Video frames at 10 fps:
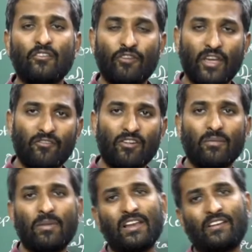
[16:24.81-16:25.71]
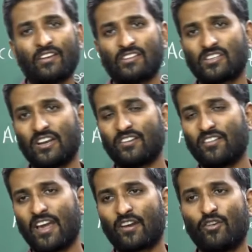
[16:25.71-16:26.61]
favorable interest rates
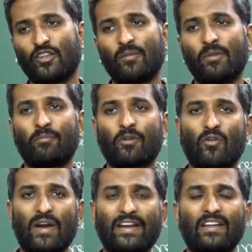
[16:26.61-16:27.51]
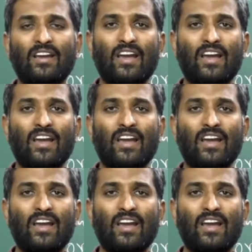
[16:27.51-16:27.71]
they are going to be provided,